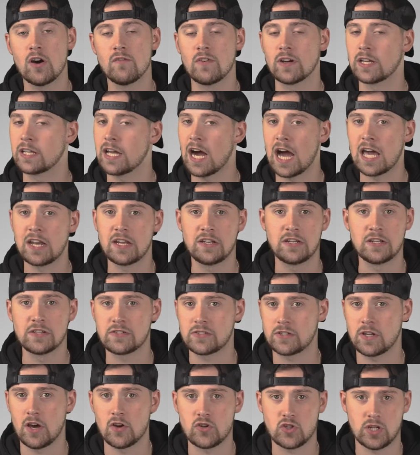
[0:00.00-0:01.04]
of a guided
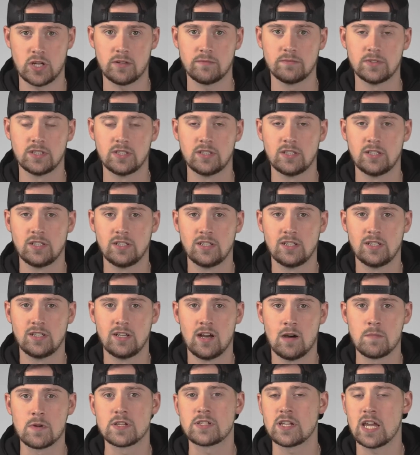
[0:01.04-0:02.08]
discussion.
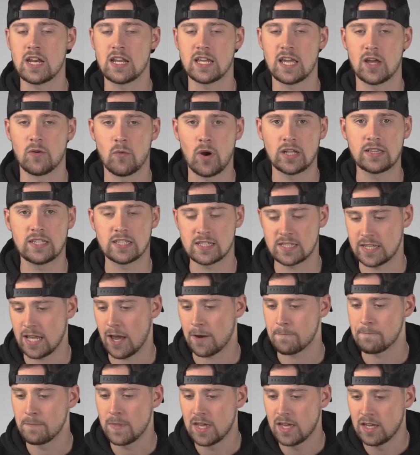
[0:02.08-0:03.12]
I'm going to say it again, write this
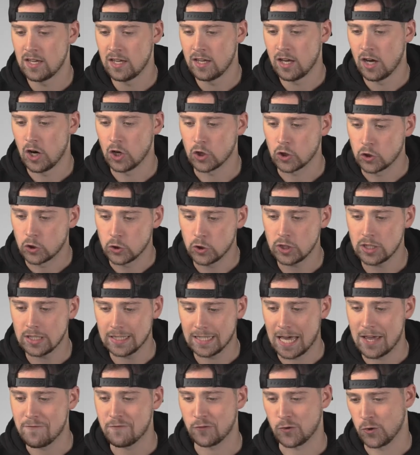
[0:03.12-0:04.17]
down. A good
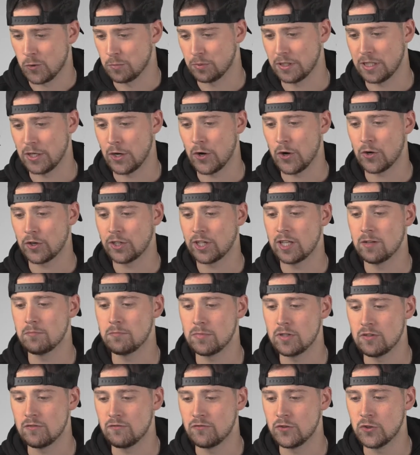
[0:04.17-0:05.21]
life group leader can
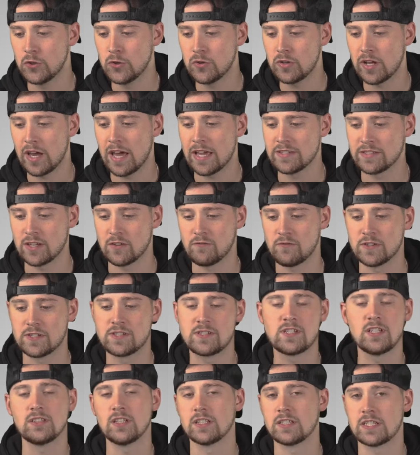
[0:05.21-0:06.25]
be viewed as a
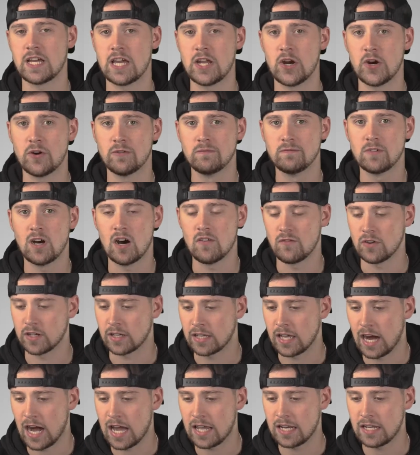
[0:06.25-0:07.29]
facilitator of a
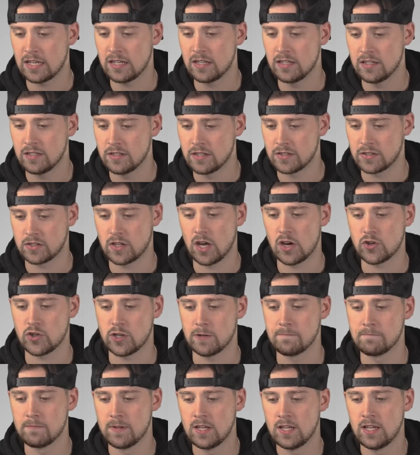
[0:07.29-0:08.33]
guided
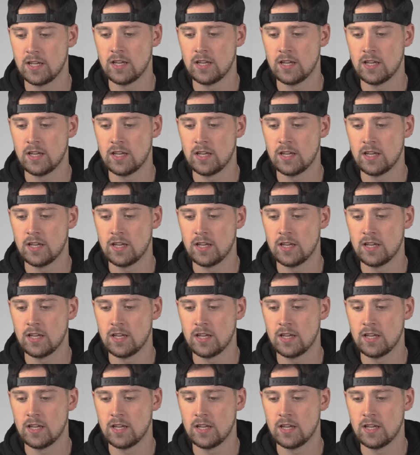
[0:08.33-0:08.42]
discussion.